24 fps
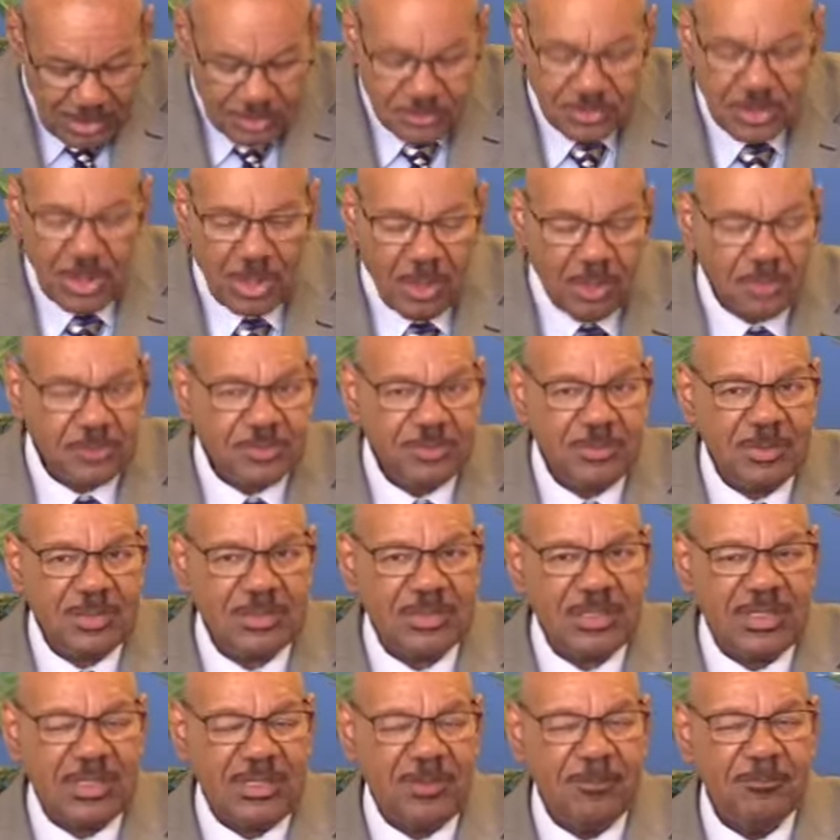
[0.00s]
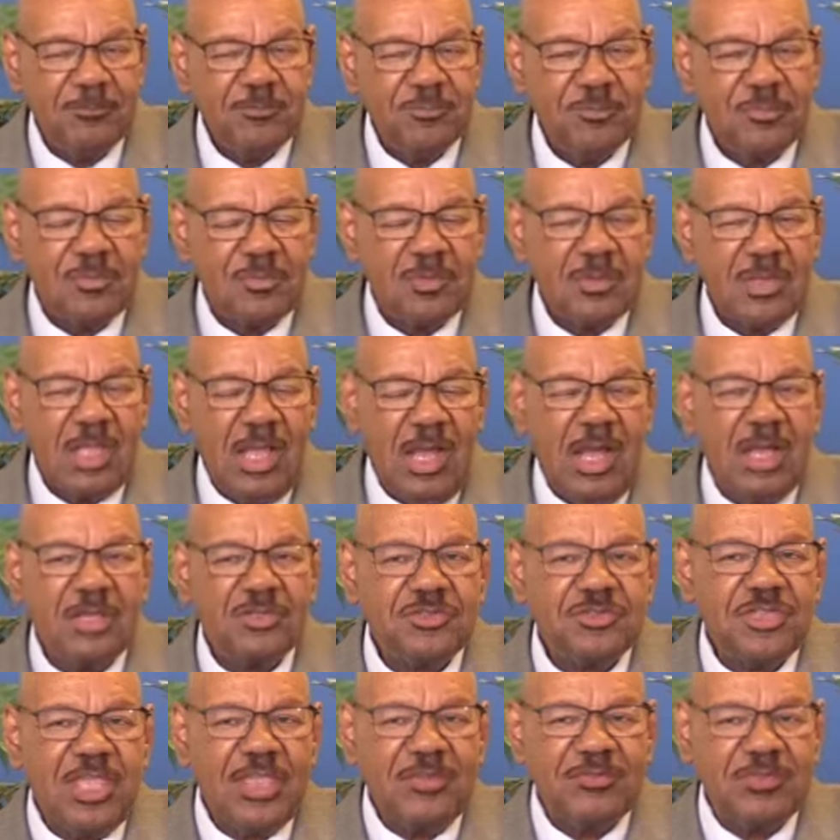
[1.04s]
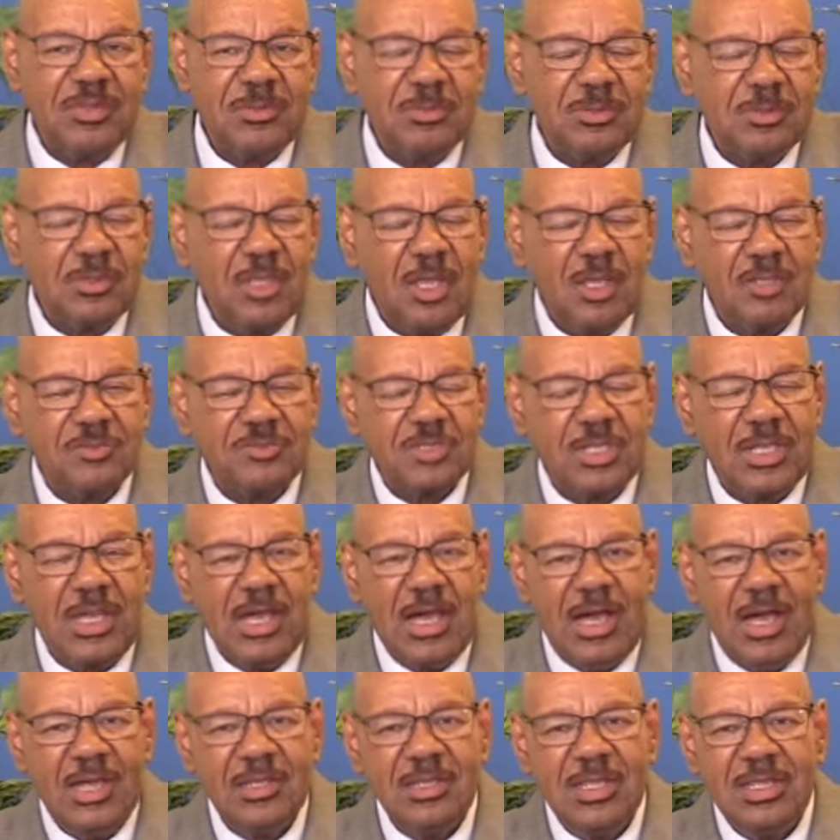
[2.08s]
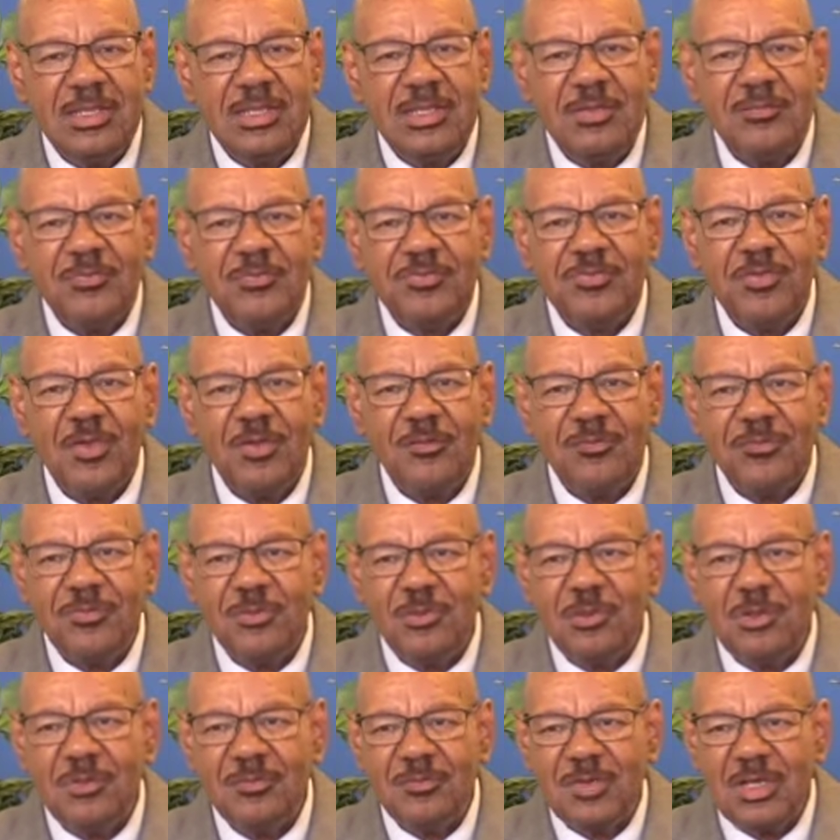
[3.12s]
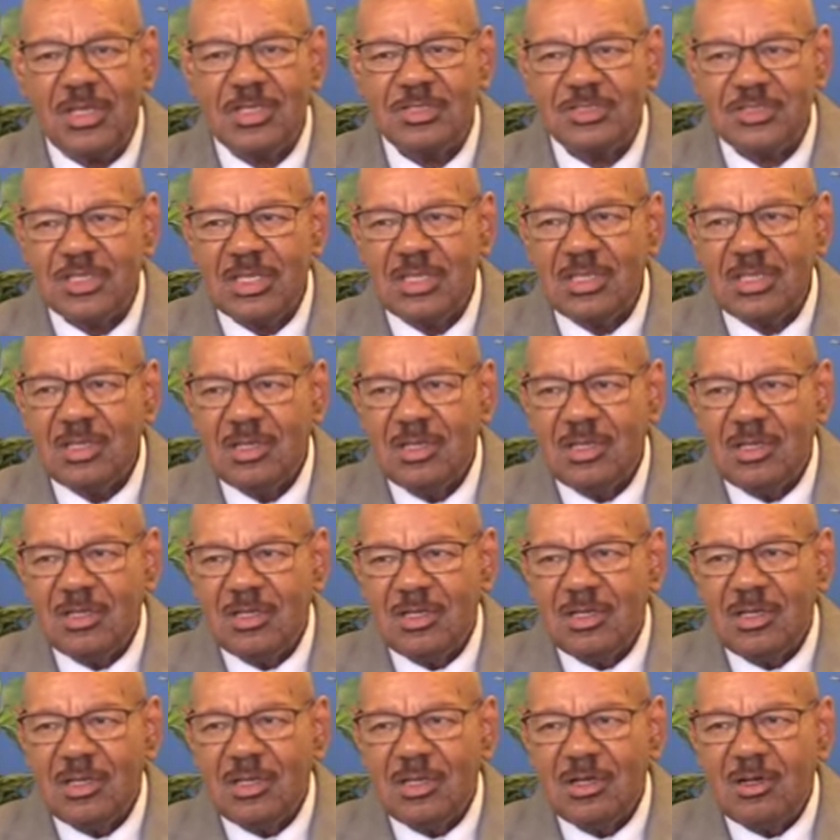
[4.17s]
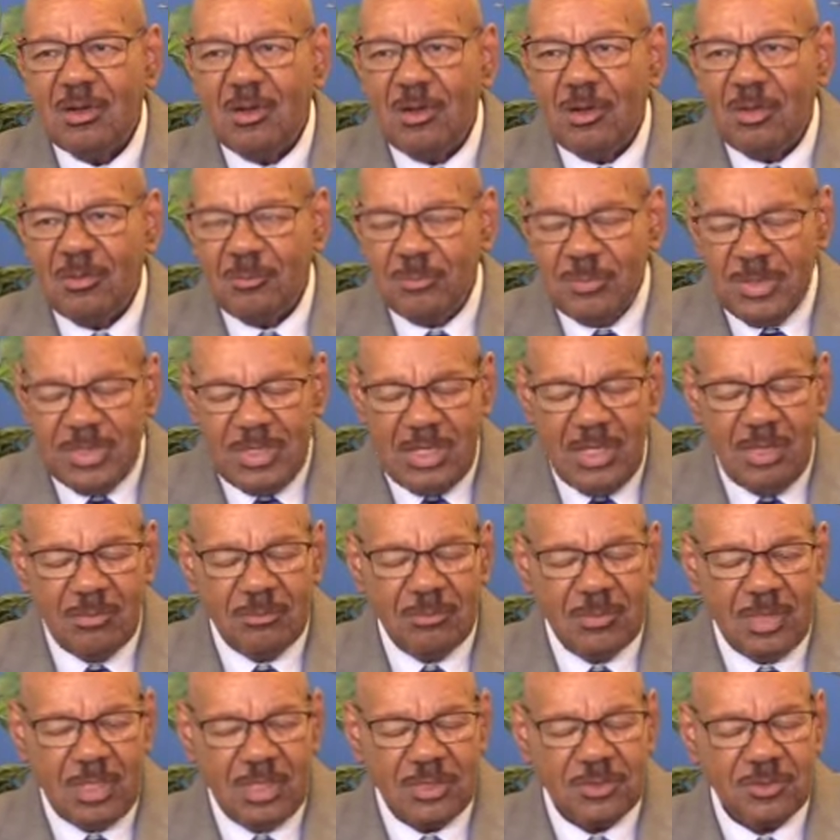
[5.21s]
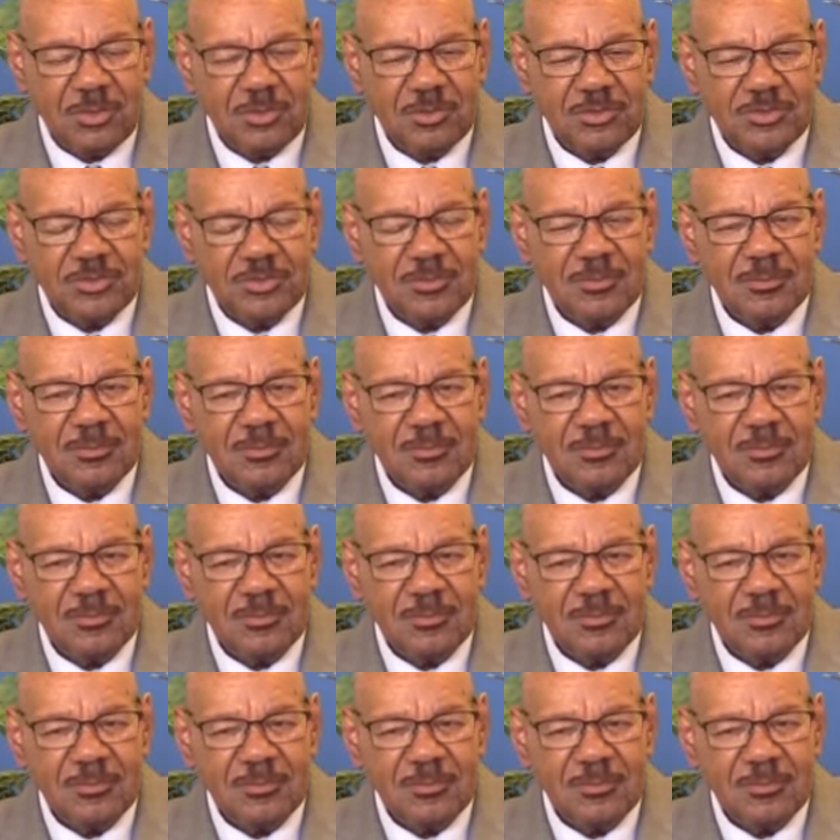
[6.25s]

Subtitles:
So ultimately, our safety belongs to God. And if a few of us become martyrs,